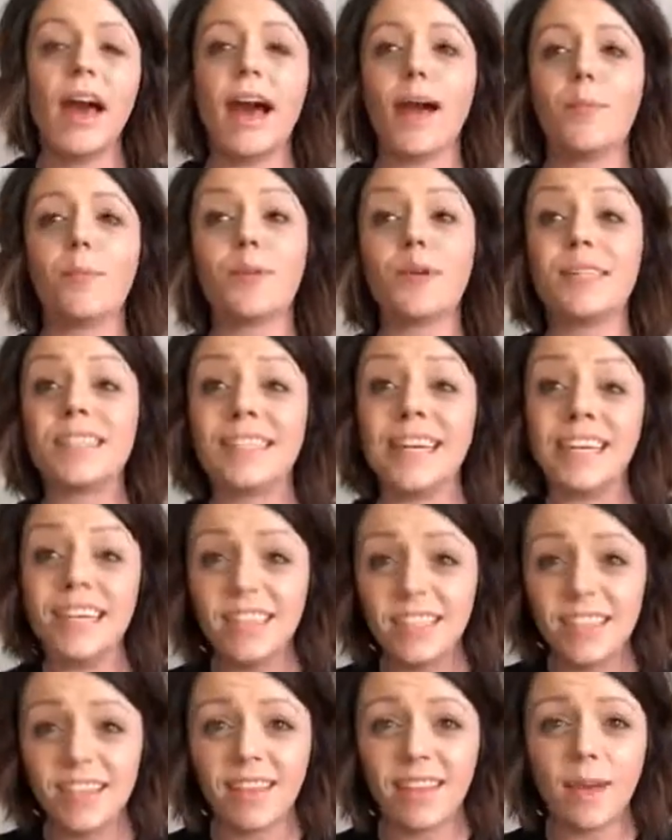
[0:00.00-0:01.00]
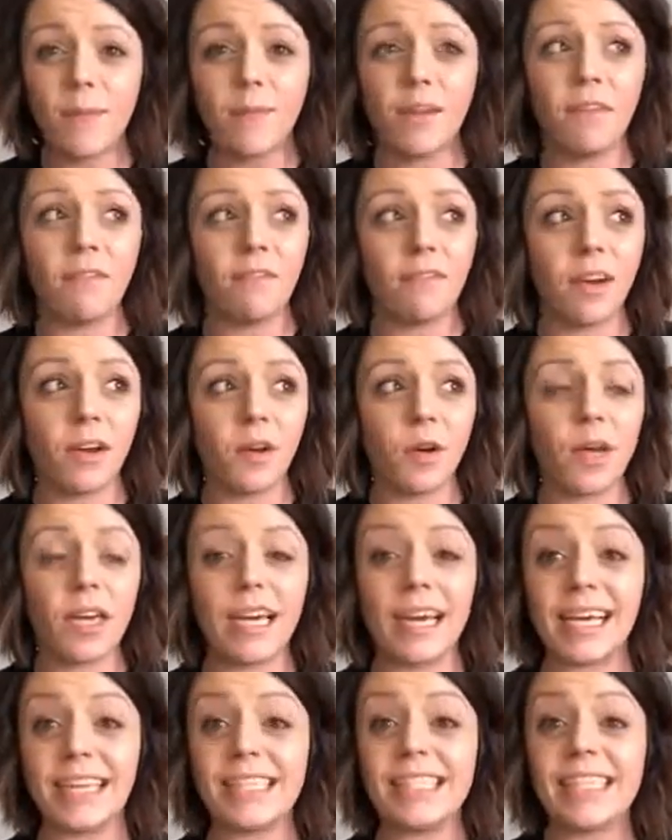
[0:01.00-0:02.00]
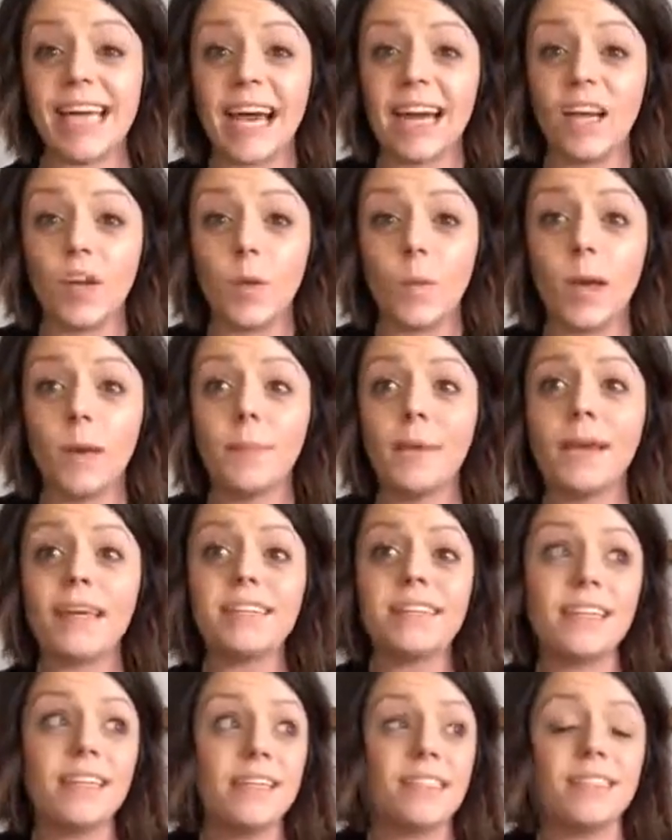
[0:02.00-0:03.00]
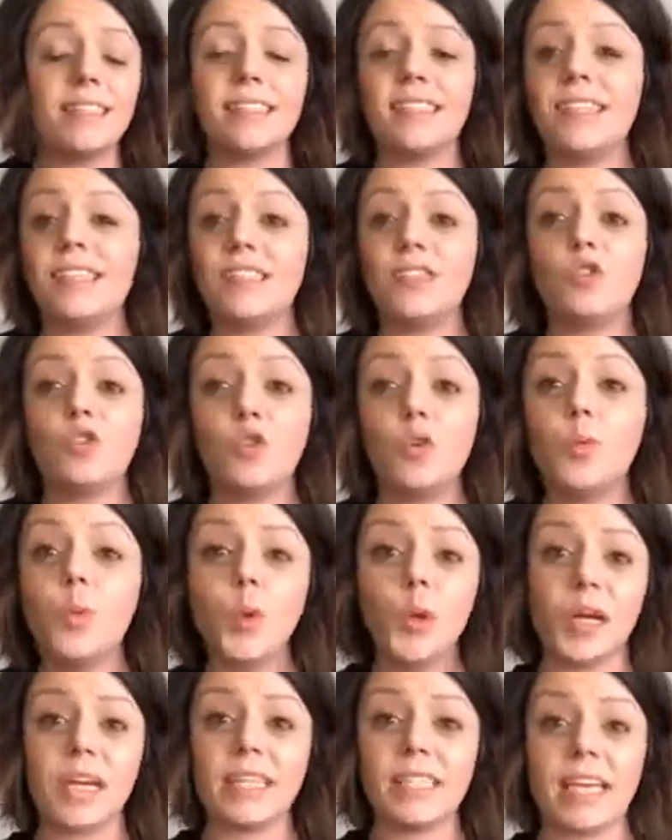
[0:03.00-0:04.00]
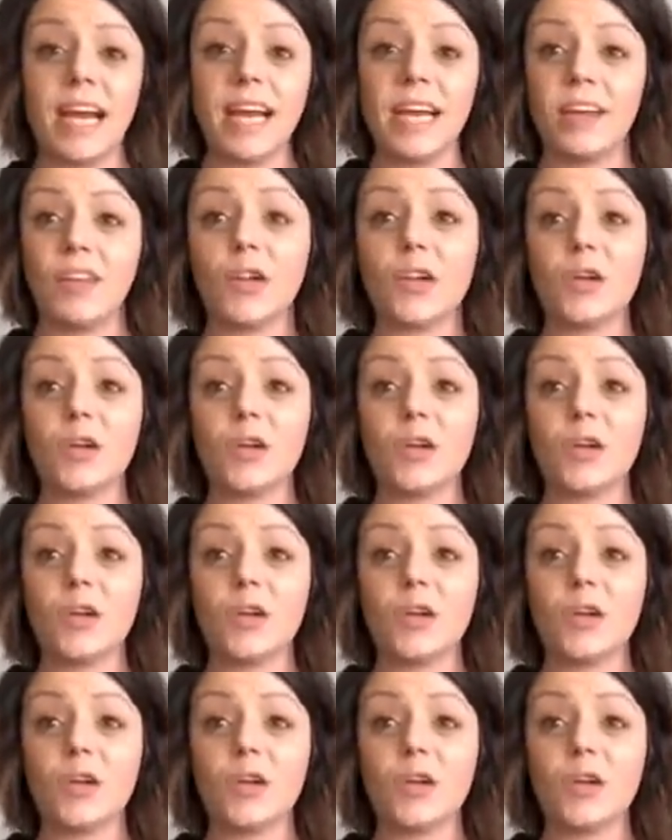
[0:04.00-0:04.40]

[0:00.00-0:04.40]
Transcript: I present it to them in a very exciting way because it's super exciting.